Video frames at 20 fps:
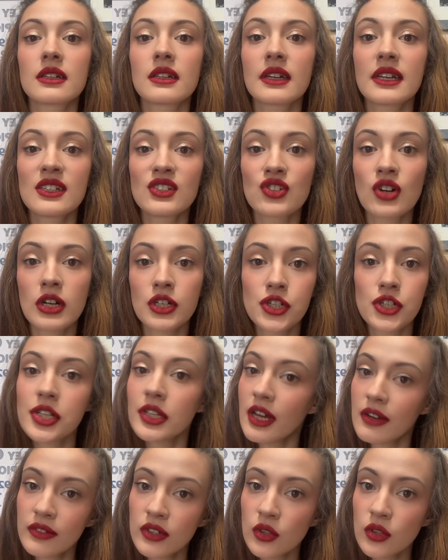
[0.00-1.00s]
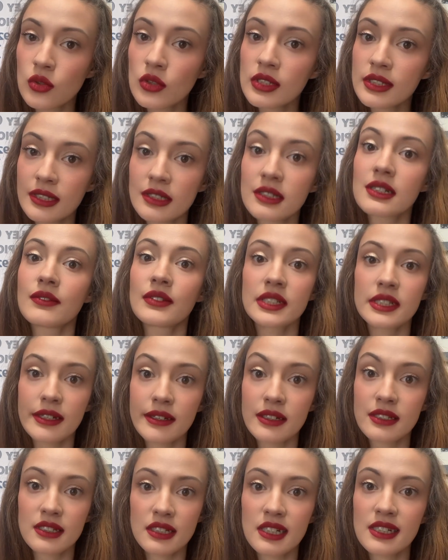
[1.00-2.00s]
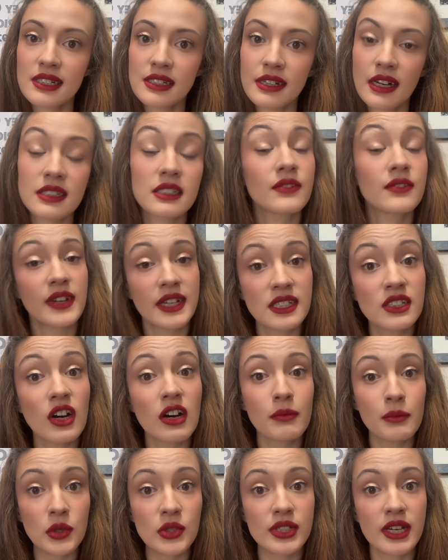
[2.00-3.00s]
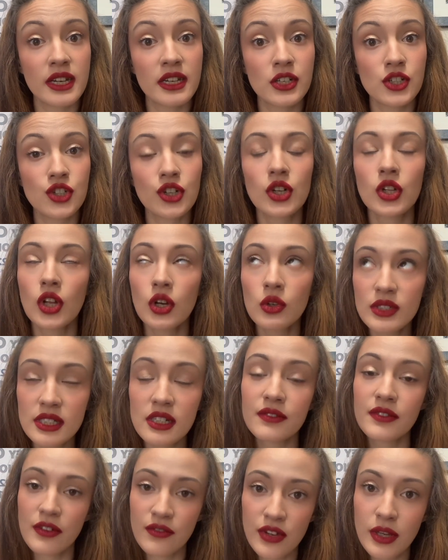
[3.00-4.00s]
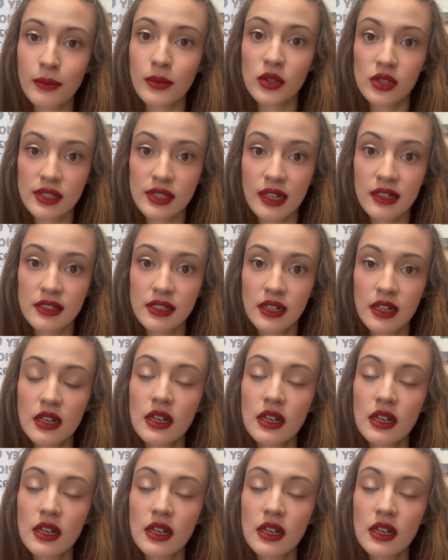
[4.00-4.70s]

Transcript: he's notched 11 goals and 17 assists, has a face-off percentage close to 50%,